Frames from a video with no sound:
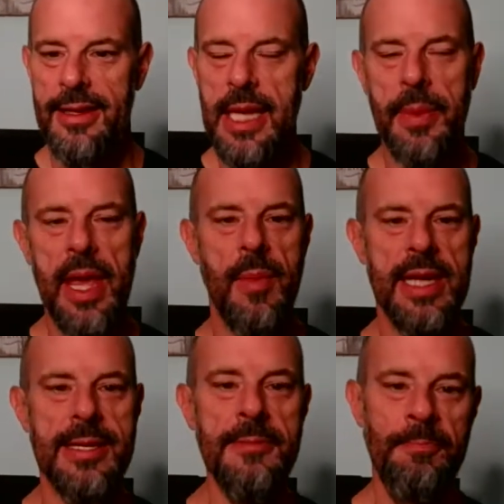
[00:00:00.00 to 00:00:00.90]
What's up, K
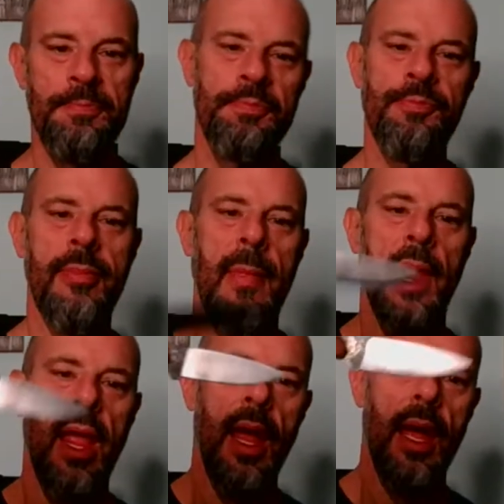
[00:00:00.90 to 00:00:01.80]
Mason?
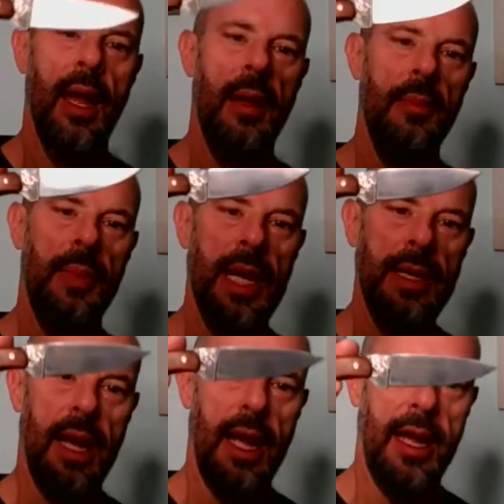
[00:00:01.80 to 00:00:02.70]

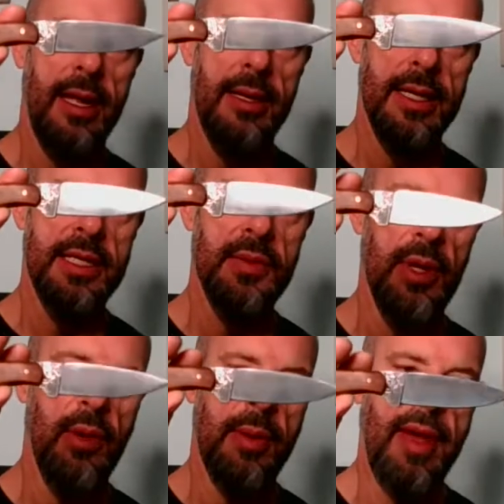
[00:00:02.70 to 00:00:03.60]
But this is
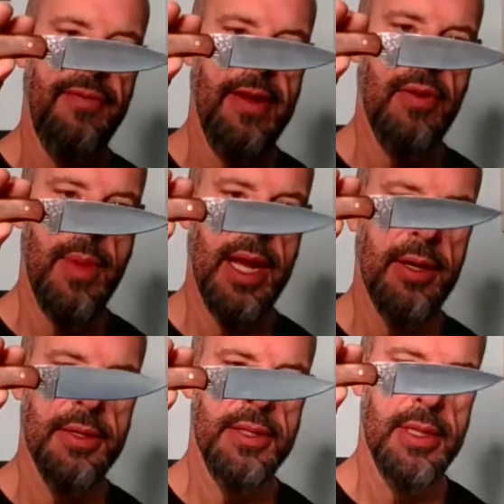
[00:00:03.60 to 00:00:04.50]
really one of my favorite
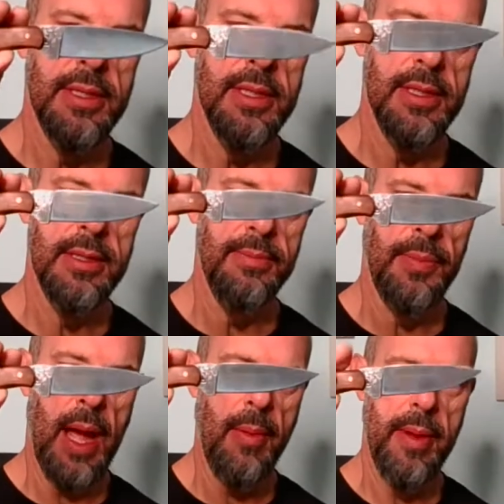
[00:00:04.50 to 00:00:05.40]
makers. This is
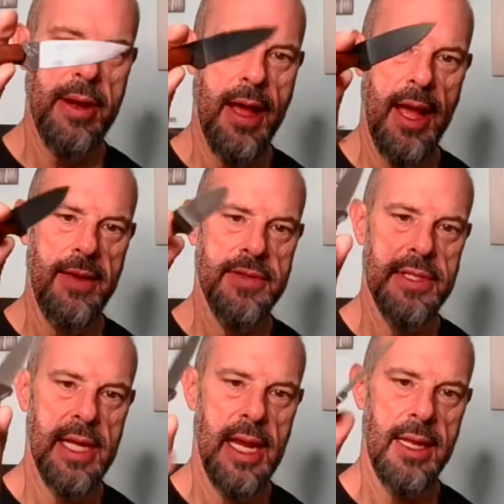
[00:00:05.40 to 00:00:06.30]
Papa Bear
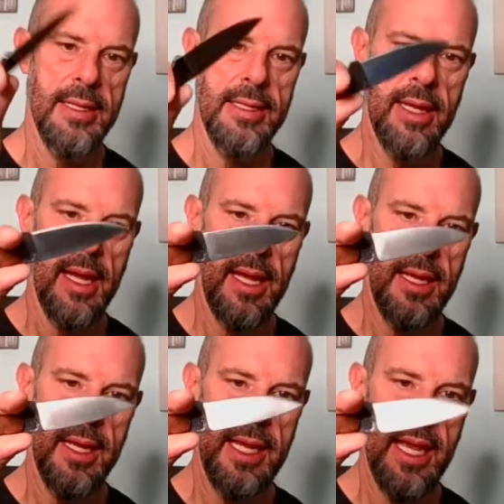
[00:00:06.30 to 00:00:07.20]
Knives, and
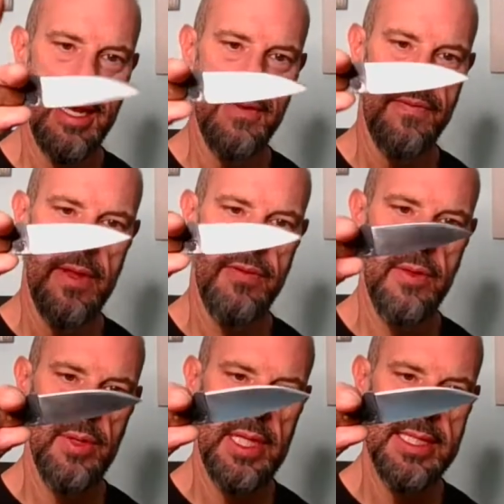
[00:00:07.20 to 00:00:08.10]
again, if he
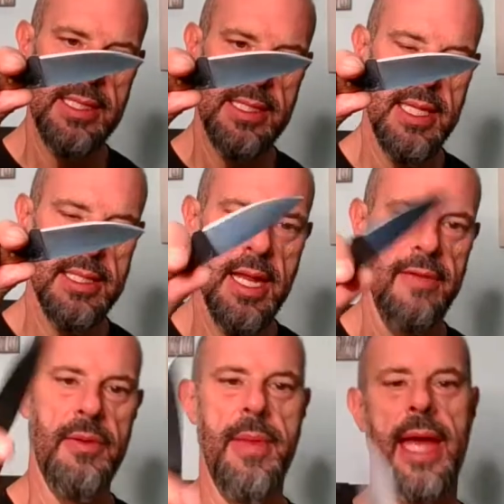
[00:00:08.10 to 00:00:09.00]
releases this
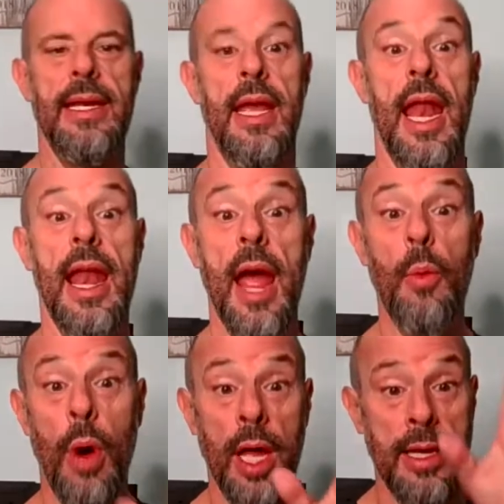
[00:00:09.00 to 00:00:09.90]
knife in Magna Cut, and I
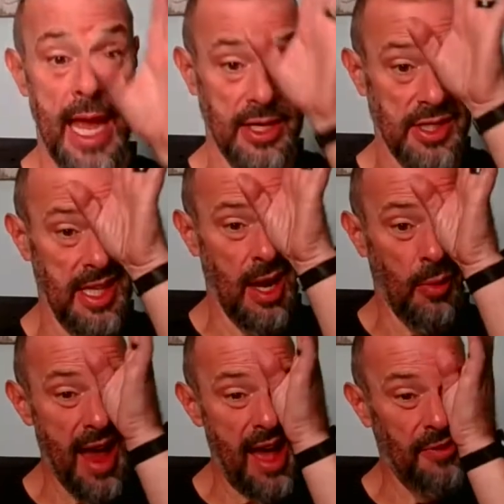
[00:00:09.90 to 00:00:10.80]
won actually a
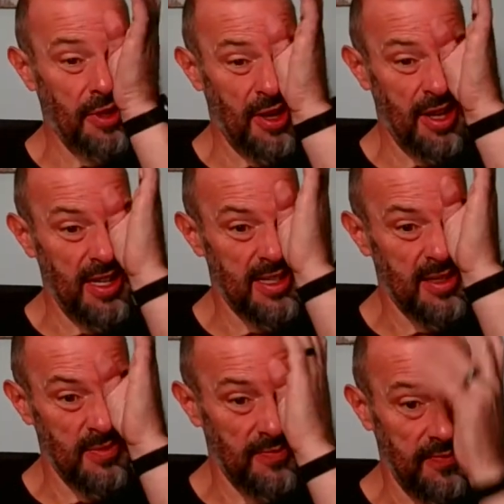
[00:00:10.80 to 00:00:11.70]
raffle on
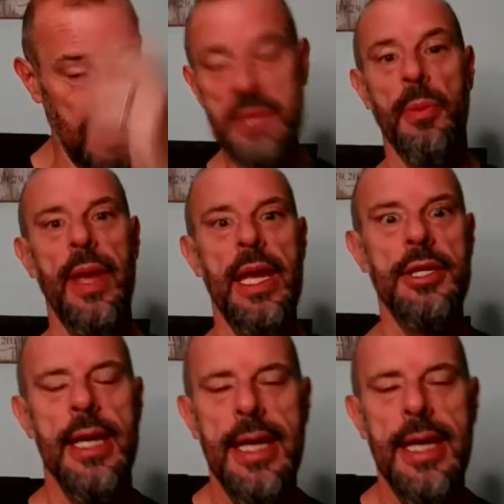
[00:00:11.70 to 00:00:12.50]
his Facebook page